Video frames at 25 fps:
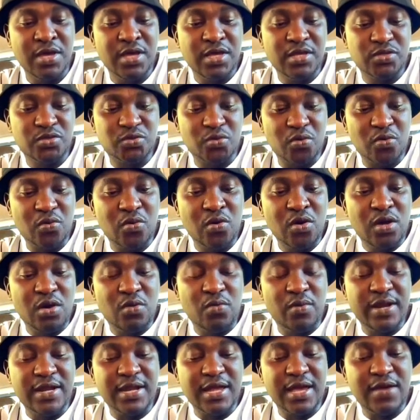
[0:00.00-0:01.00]
So
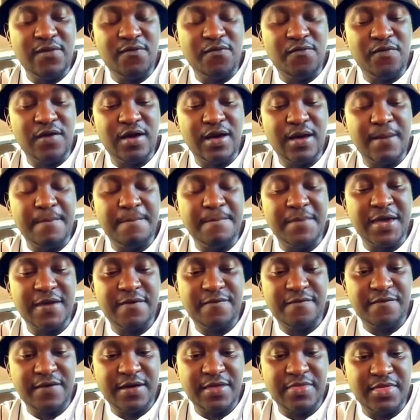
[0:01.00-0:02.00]
whenever my
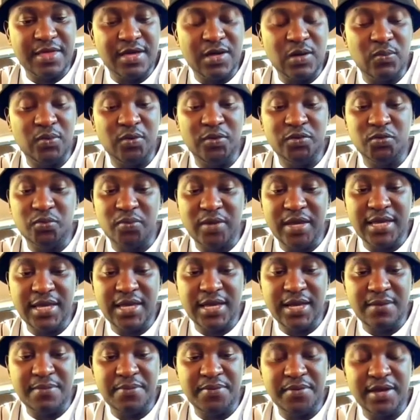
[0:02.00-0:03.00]
father would wake
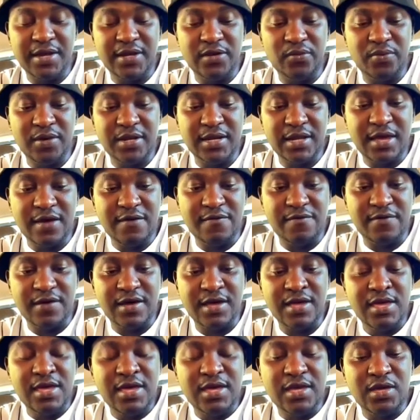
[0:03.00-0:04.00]
up and whenever
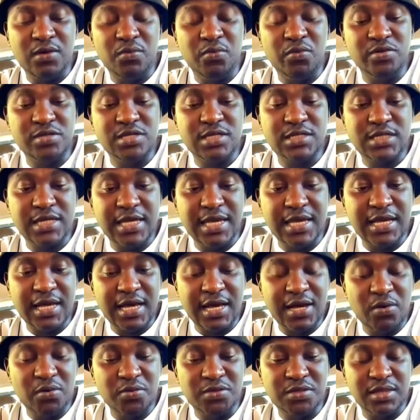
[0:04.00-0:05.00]
he would take
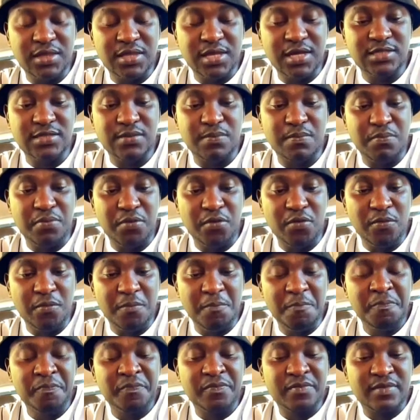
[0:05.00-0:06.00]
out that broom,